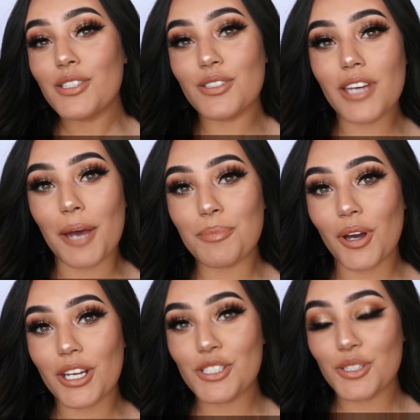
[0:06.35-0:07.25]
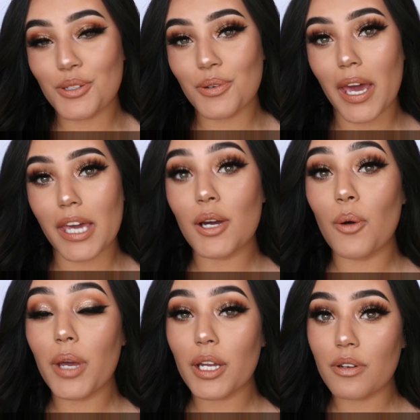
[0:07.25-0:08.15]
Today I'm going to do a
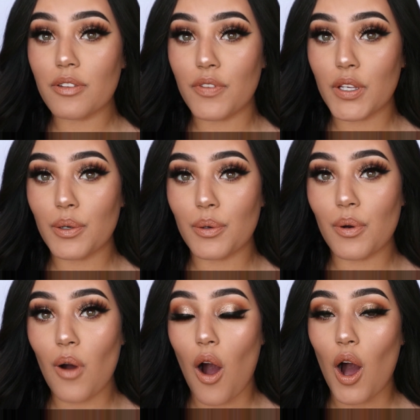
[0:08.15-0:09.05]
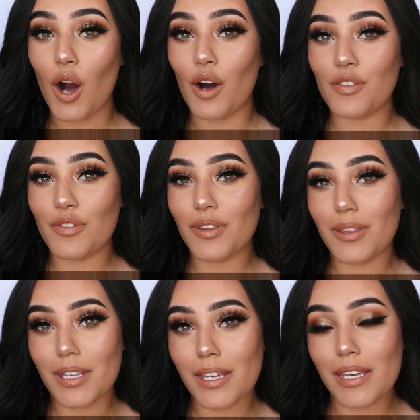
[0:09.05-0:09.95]
quick review of
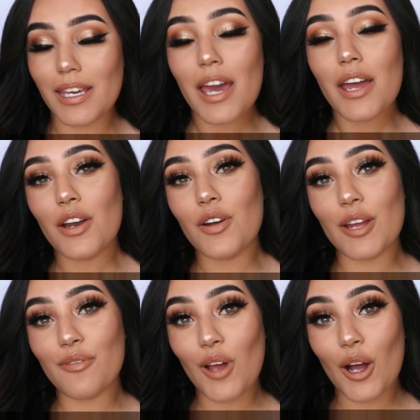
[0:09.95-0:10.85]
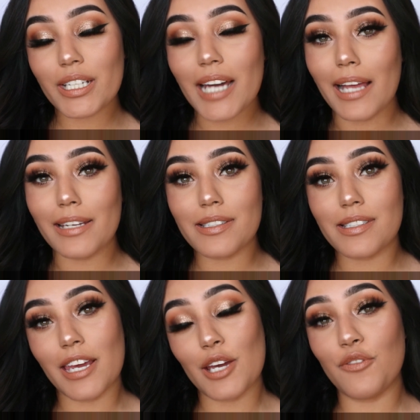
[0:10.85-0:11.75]
the Revlon
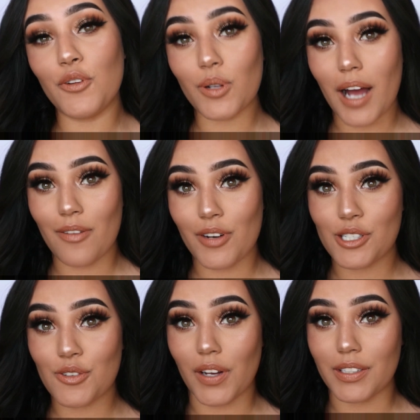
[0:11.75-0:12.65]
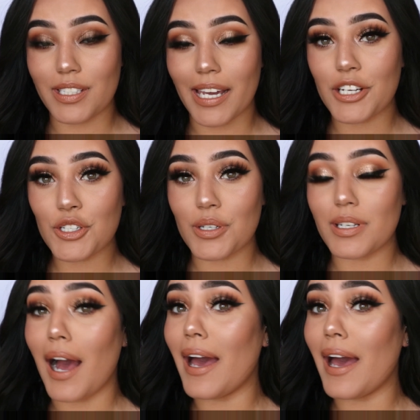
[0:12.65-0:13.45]
ColorStay Full Coverage Foundation.